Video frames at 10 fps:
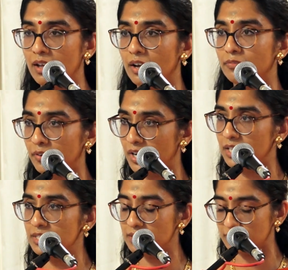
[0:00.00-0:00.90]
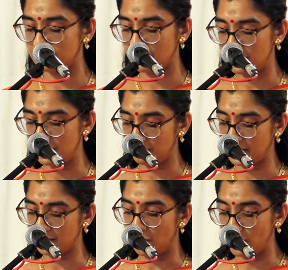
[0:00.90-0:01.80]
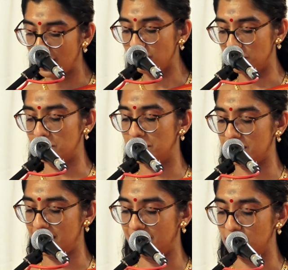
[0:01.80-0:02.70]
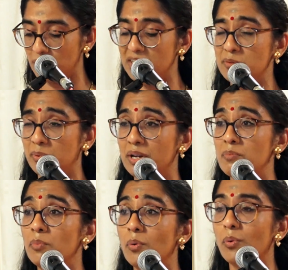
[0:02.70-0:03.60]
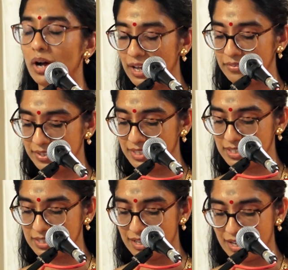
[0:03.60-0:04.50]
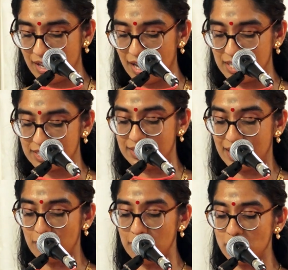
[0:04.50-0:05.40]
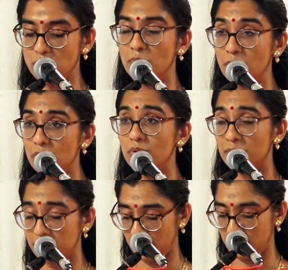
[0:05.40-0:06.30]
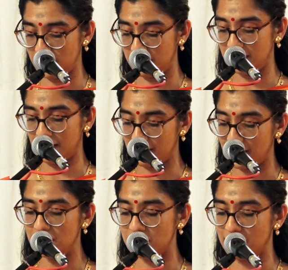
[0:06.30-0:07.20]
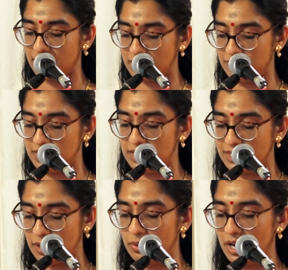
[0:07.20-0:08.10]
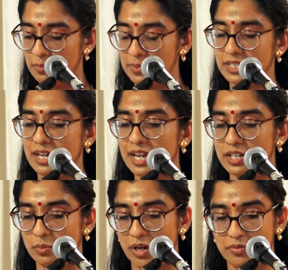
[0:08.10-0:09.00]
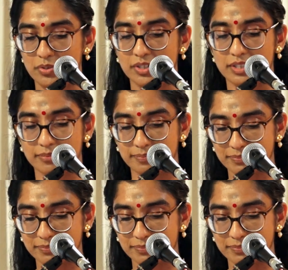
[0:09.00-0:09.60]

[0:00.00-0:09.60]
And for us, living away from the motherland, we need to put in more effort. And it's that much more important to engage in activities that will help us connect to our roots.